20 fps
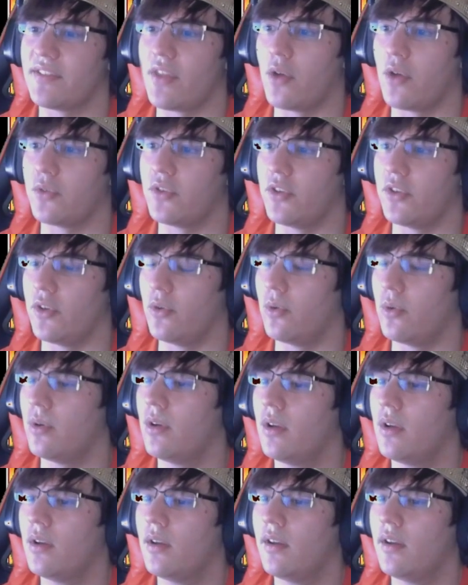though, too.
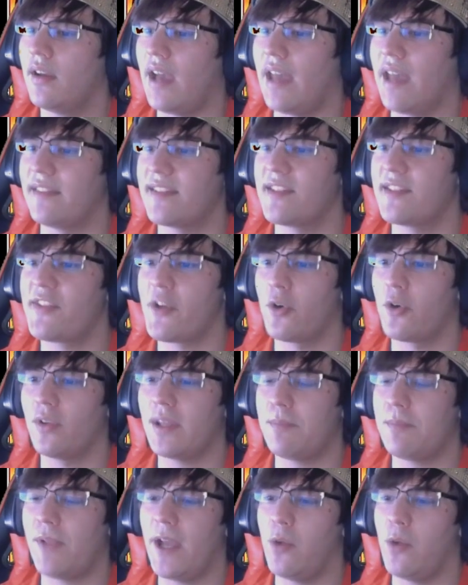And since they're only
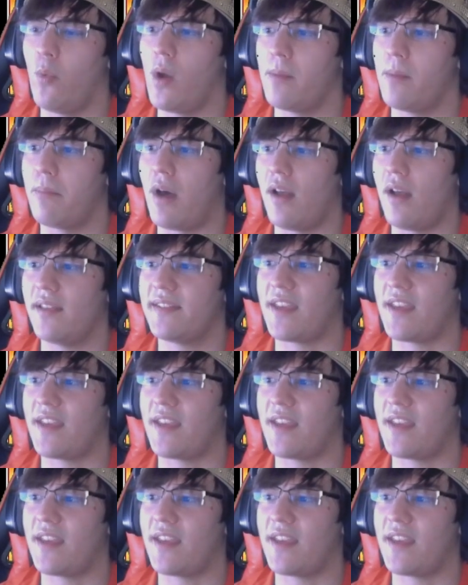playing 1 boss, I